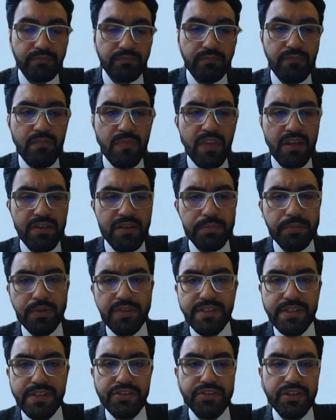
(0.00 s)
The
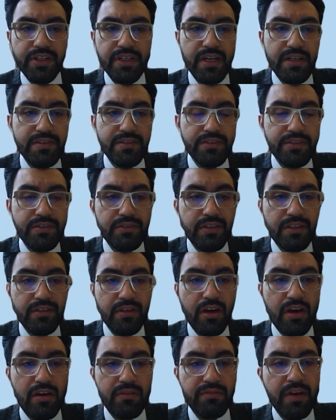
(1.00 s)
procedure constituted
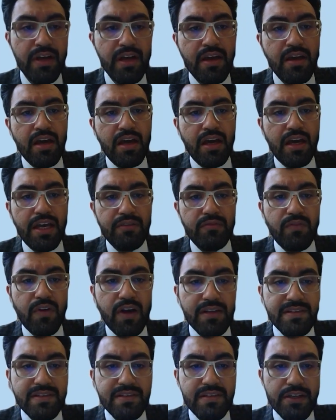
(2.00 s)
of a
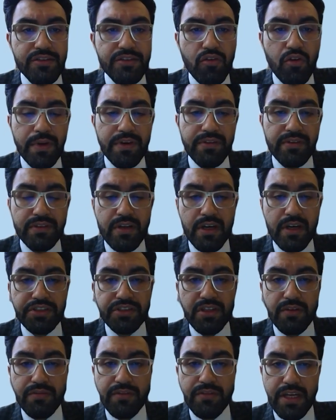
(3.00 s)
one-stage open
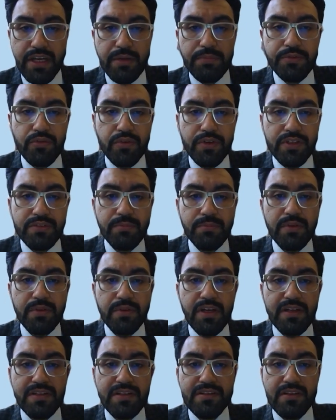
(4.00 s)
reduction of the hip joint
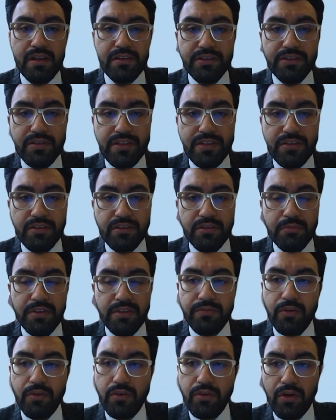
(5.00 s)
plus Salter osteotomy
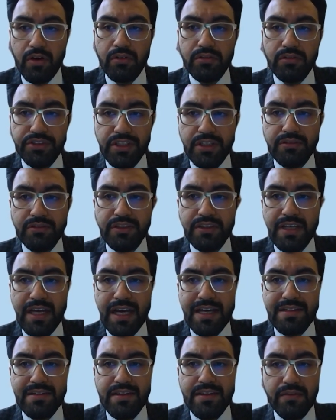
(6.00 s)
for all children
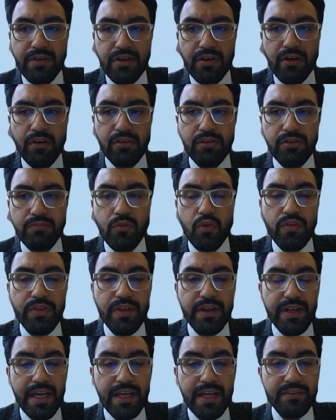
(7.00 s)
as they were all more
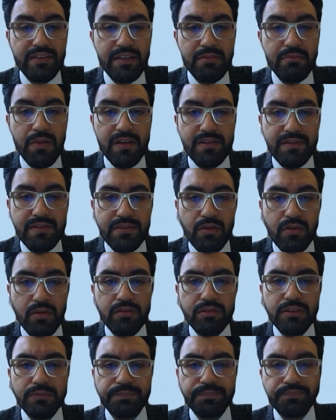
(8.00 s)
than 18 months
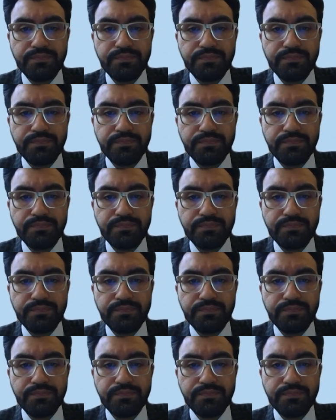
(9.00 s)
old.